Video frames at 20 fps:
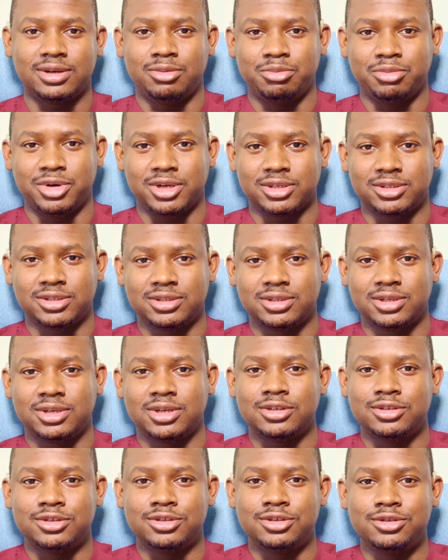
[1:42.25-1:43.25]
but
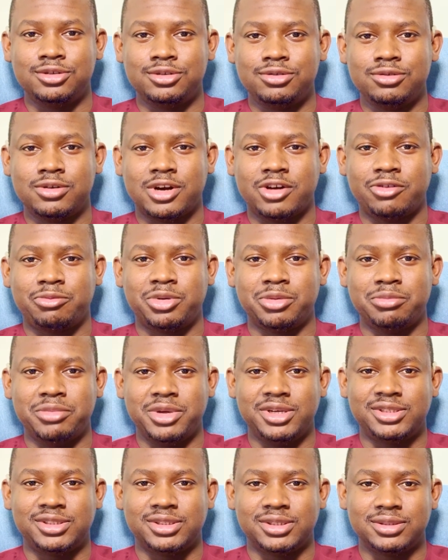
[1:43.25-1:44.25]
do you have
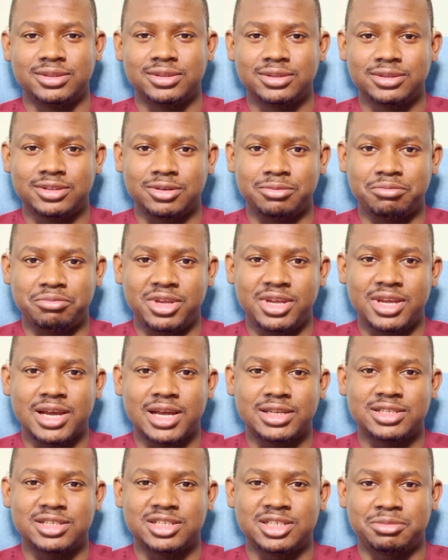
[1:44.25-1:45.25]
permission to be at
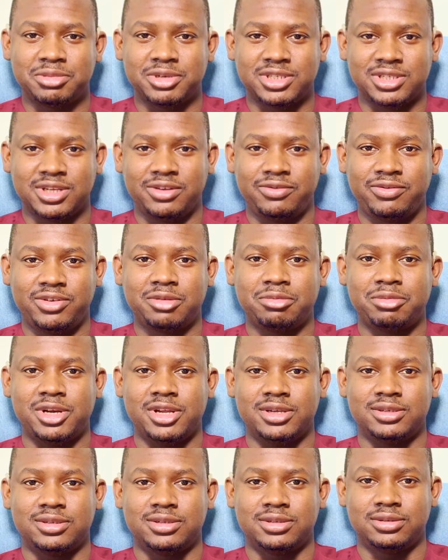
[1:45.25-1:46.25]
this specific
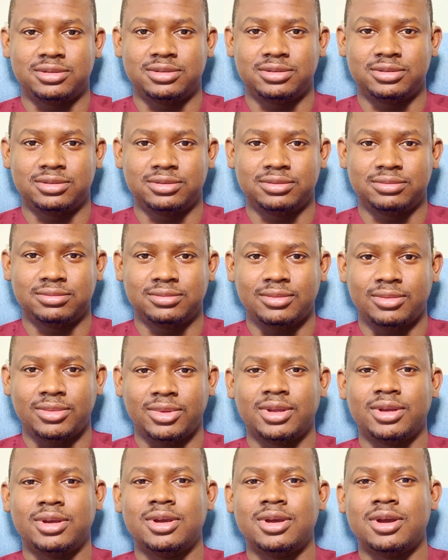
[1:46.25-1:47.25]
place?
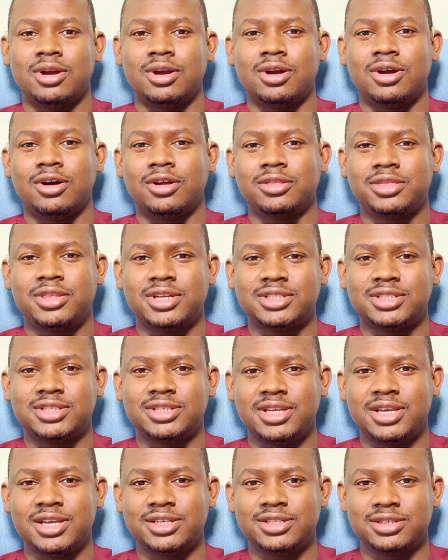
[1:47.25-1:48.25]

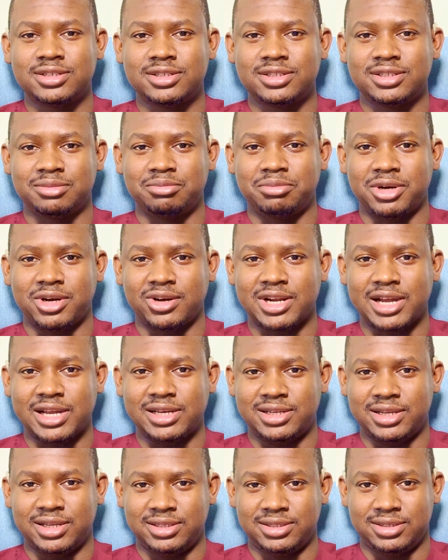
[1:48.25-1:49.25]
Authentication is about
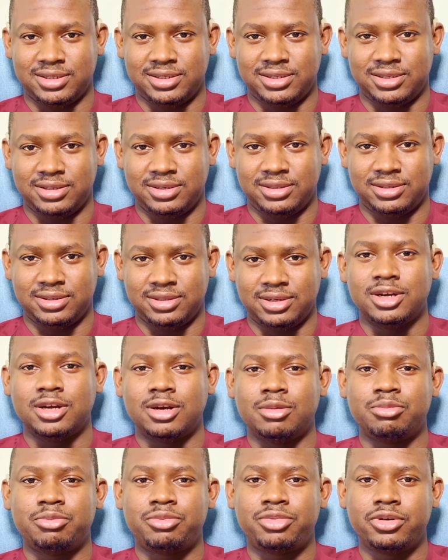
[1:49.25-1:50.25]
identity,
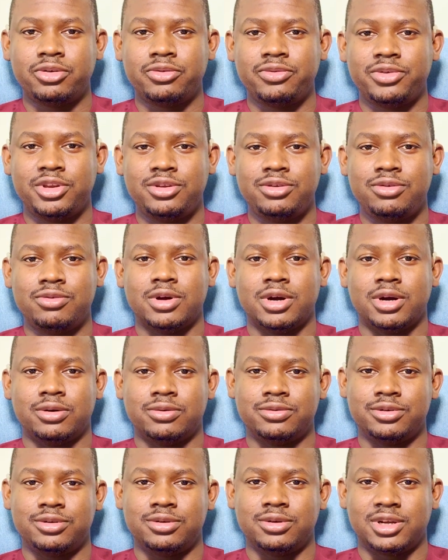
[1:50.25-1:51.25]
proving you are who
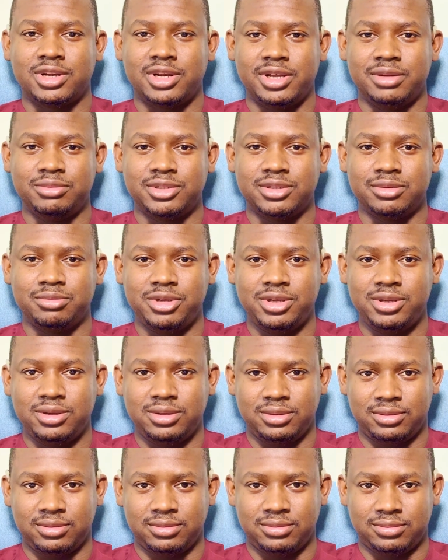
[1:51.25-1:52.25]
you claim to be.
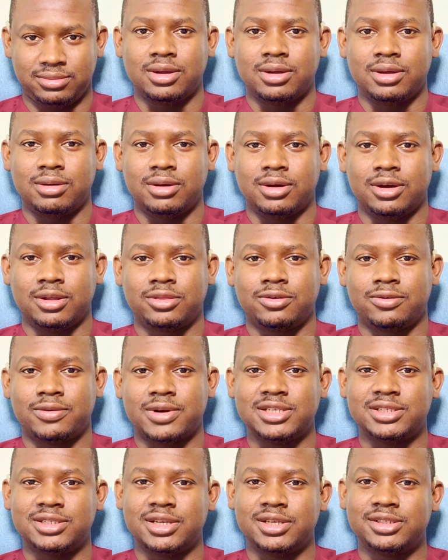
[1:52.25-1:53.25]

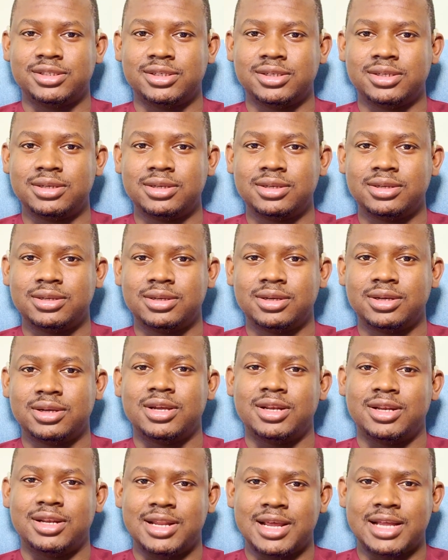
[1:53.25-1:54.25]
Authorization,
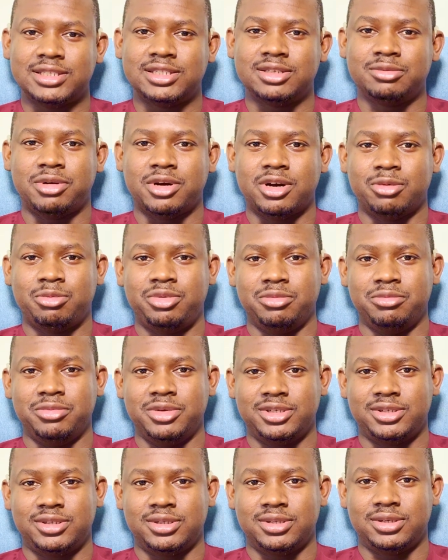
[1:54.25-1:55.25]
that's about
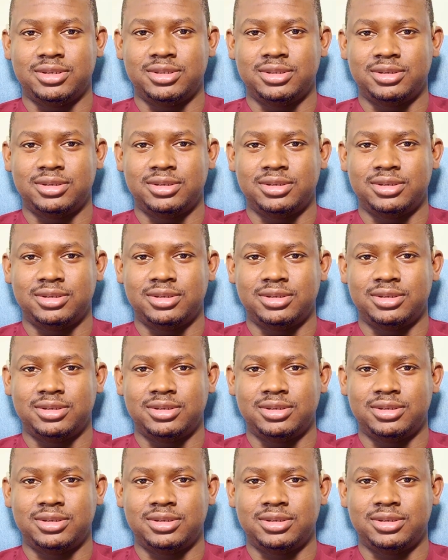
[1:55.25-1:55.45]
permission,